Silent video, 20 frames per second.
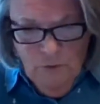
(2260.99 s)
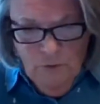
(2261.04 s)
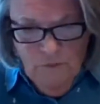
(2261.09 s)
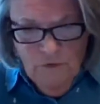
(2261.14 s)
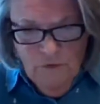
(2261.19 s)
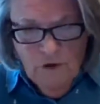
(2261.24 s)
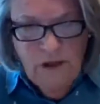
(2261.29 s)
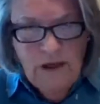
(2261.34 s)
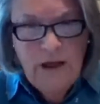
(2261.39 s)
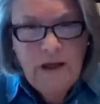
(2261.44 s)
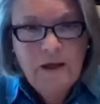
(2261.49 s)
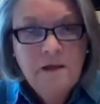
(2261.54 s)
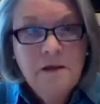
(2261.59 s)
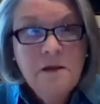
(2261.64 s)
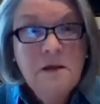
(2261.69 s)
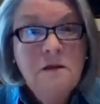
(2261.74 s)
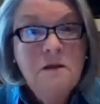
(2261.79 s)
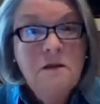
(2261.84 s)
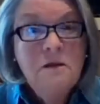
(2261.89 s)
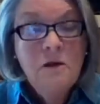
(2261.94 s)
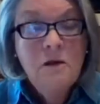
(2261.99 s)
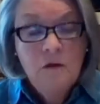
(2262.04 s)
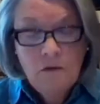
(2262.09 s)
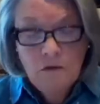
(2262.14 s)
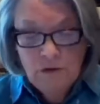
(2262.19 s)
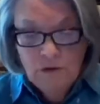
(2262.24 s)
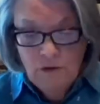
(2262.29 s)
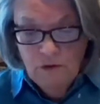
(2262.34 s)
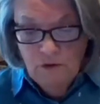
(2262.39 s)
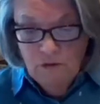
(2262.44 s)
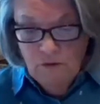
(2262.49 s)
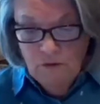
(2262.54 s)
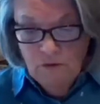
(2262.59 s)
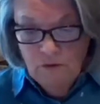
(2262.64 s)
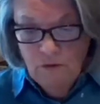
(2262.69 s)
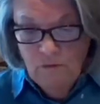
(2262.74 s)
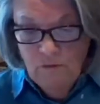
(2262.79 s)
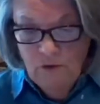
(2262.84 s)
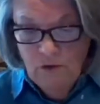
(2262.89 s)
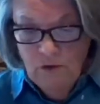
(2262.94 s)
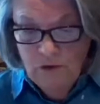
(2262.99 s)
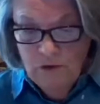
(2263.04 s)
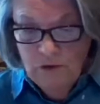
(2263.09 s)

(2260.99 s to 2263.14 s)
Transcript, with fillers: moved her hands in slow circles over her